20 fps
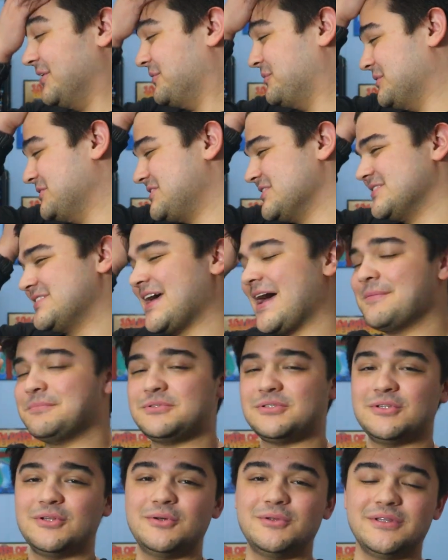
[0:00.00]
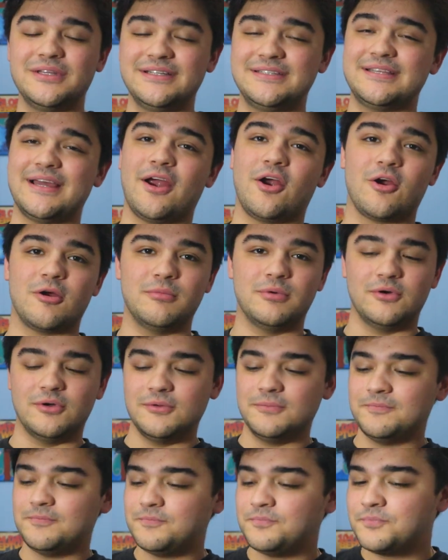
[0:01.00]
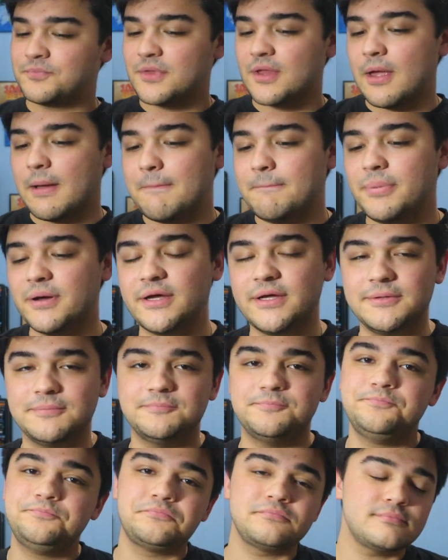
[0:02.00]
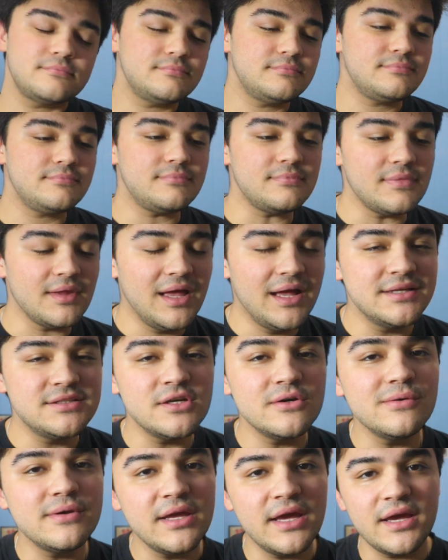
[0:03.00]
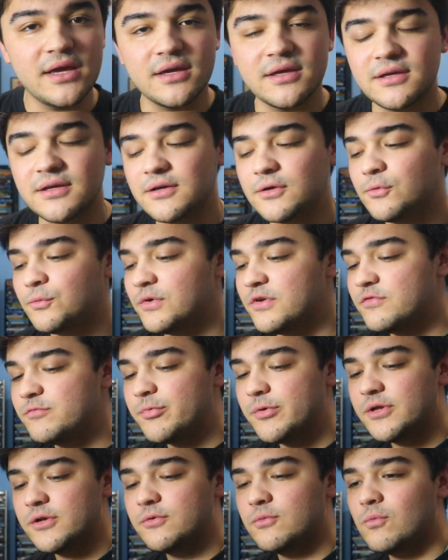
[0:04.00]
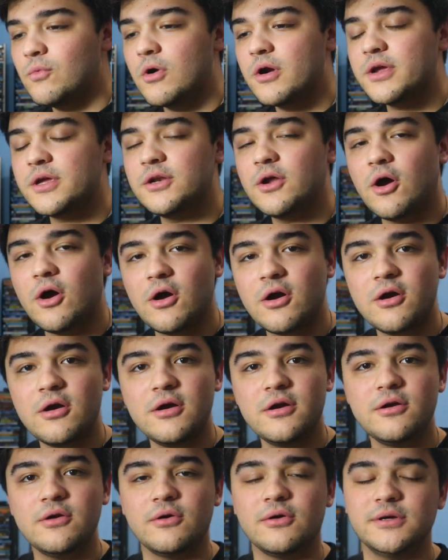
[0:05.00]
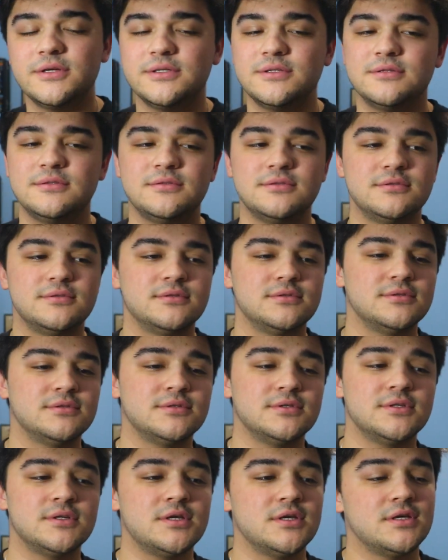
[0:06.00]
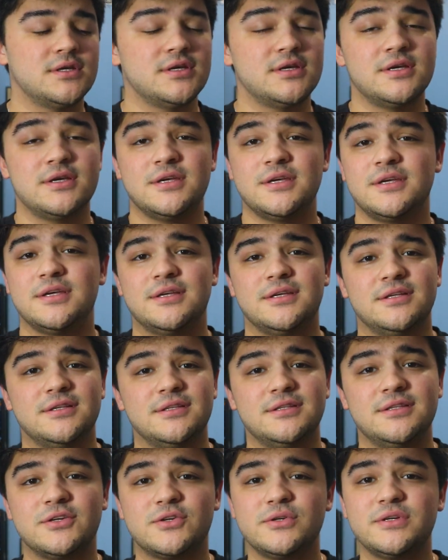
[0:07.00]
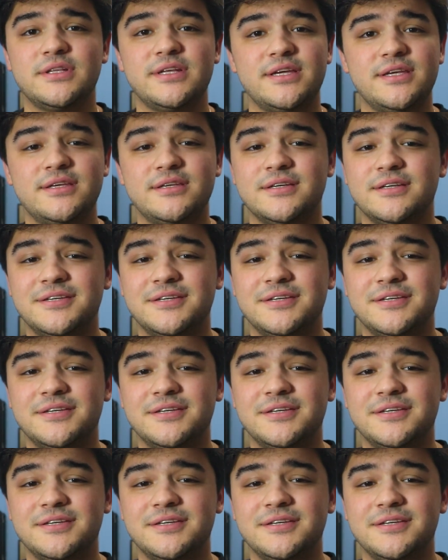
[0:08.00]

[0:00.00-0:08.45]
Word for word: which is absolutely terrible. But that's okay. We've been working hard on... Literally